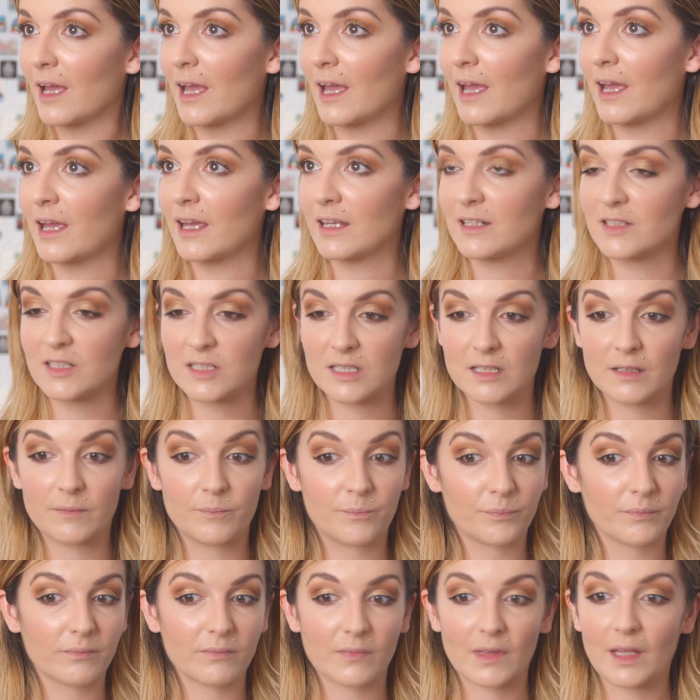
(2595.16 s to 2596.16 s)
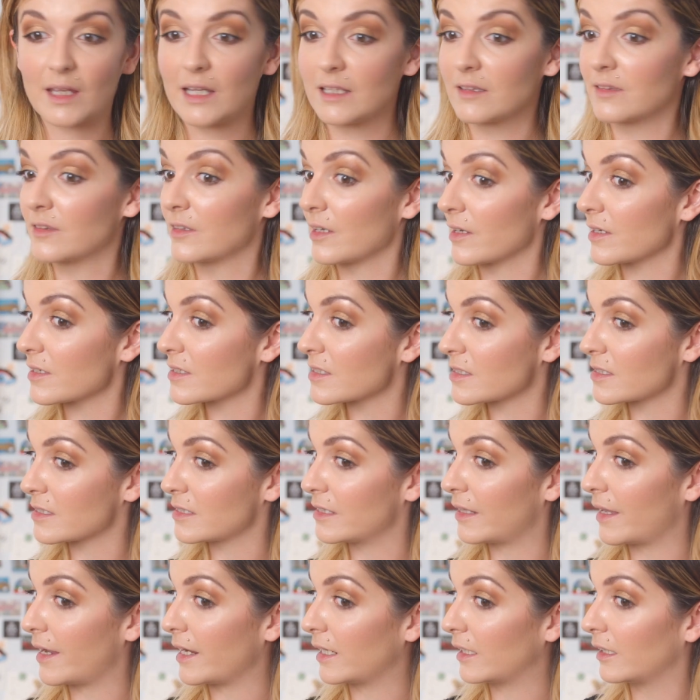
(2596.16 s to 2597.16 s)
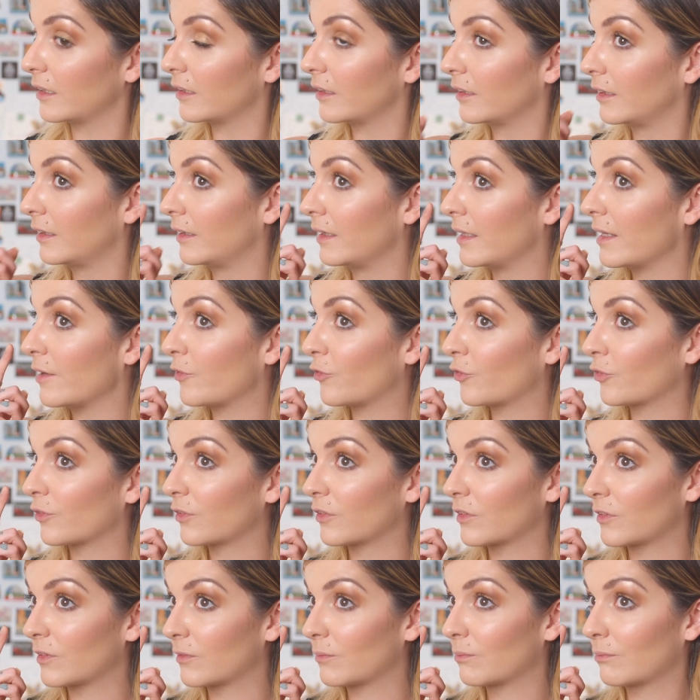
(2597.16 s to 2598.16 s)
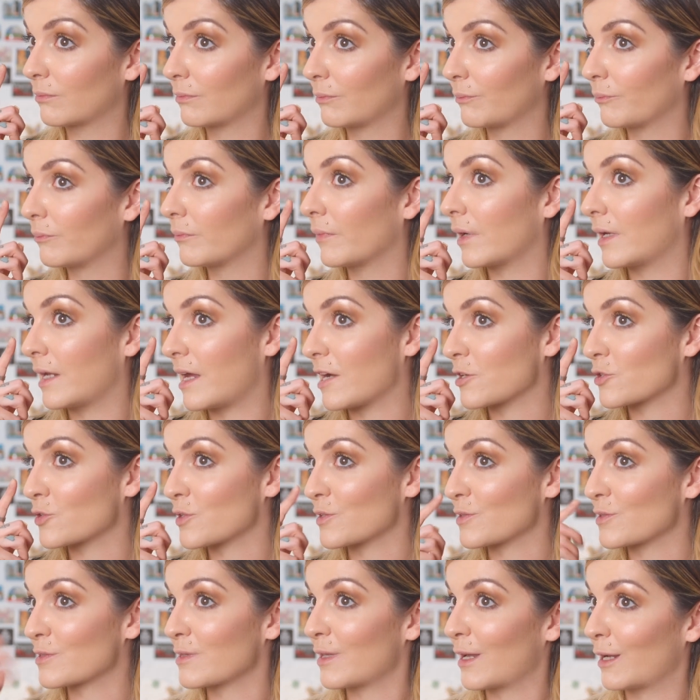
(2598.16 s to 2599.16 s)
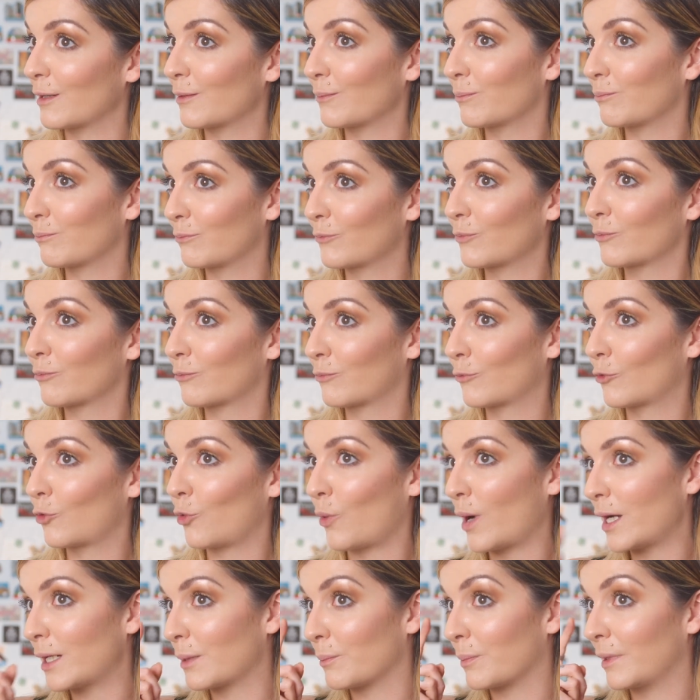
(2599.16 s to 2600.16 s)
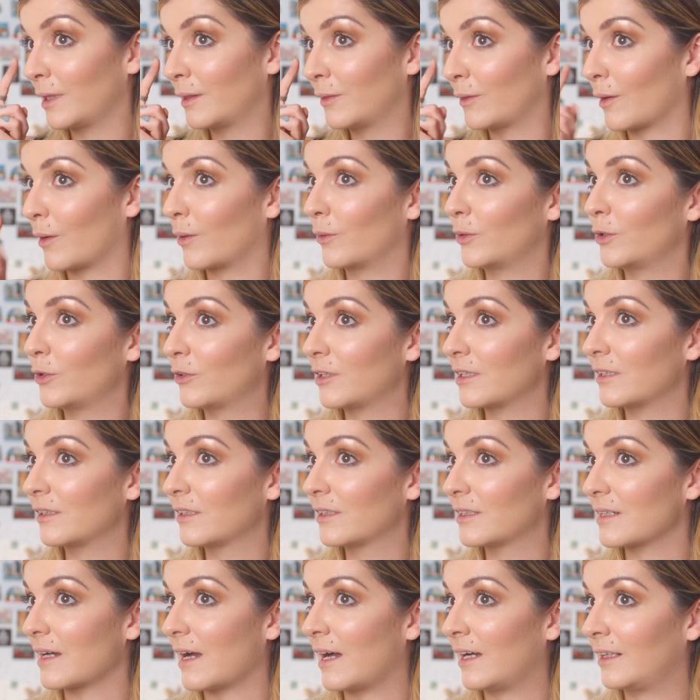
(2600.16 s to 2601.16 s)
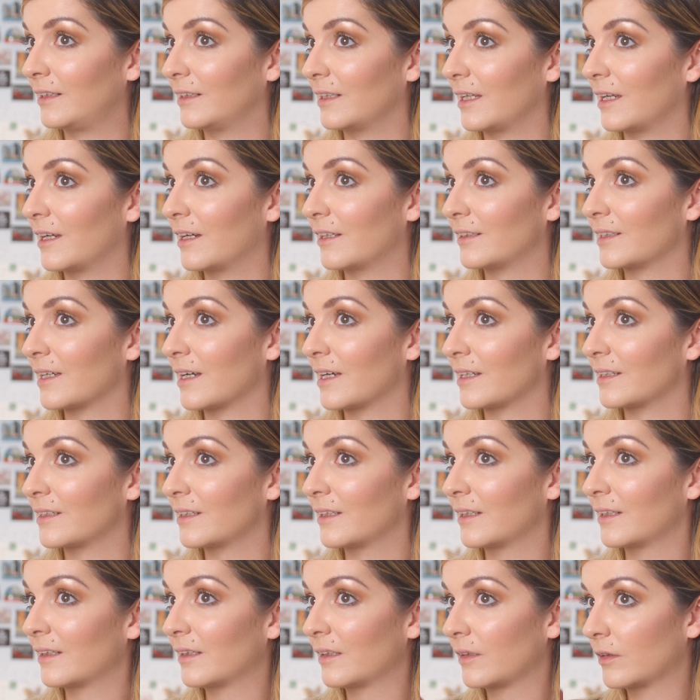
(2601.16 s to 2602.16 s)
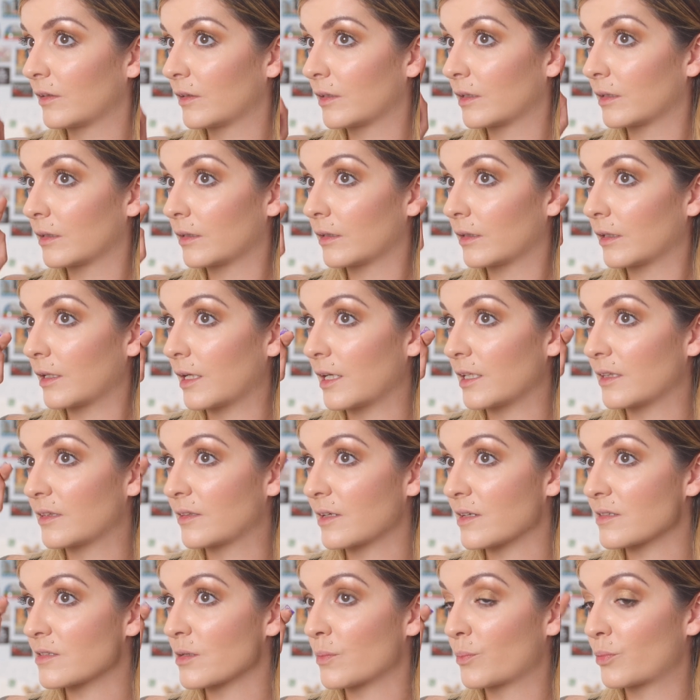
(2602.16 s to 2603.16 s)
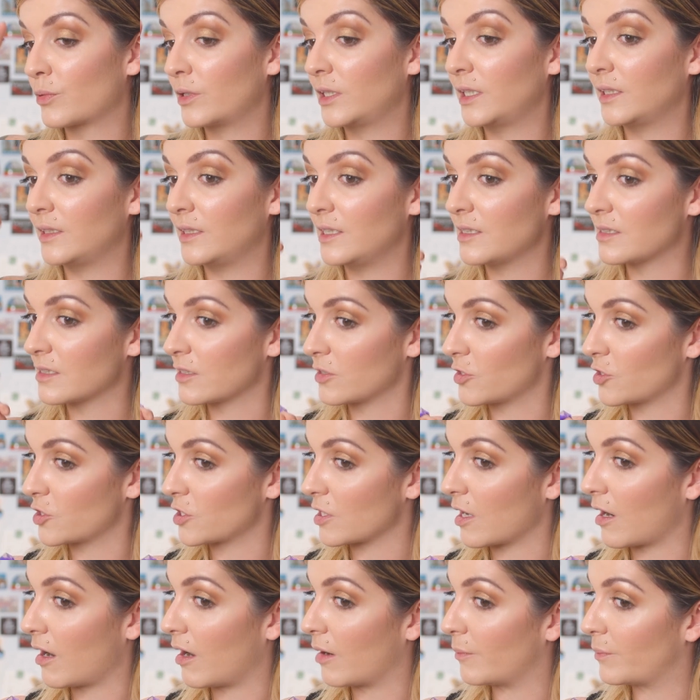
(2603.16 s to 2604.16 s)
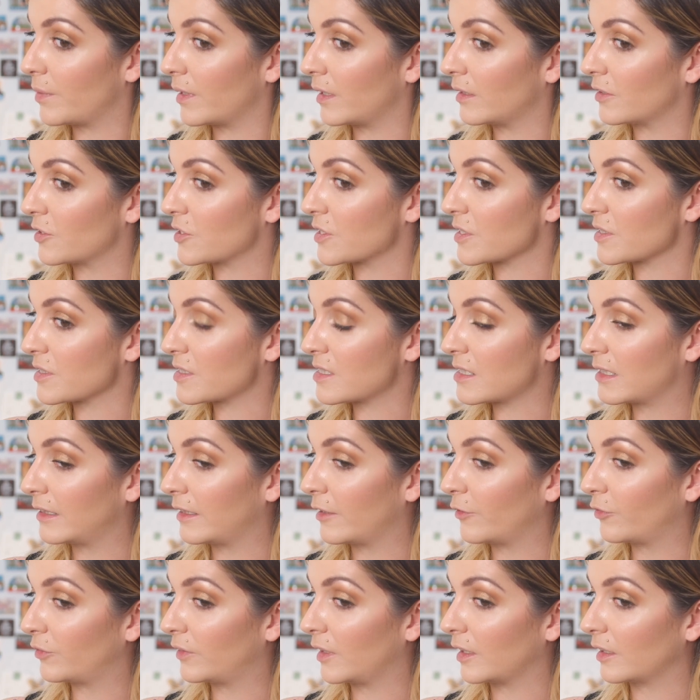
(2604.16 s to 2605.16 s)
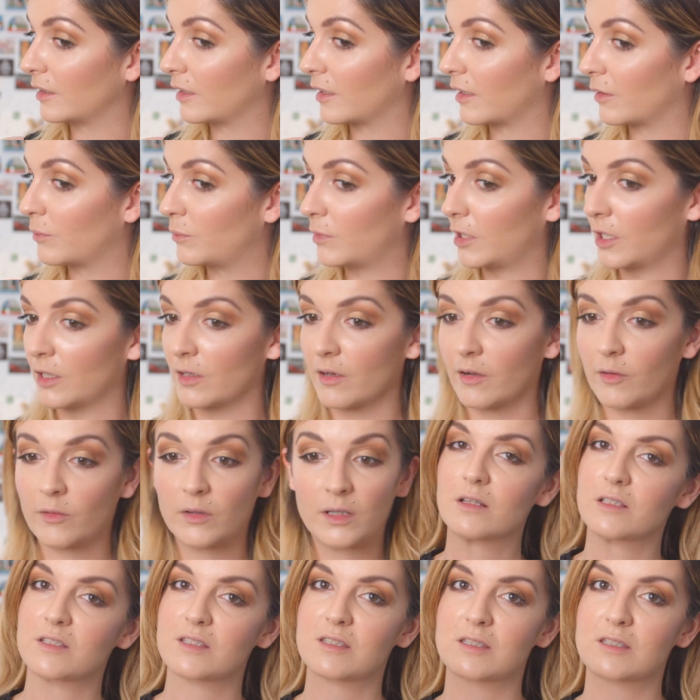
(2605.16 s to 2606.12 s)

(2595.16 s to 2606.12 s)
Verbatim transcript: and it does like lift my lashes like quite a bit though. You can tell here that it does a pretty decent job in just lifting them, you know?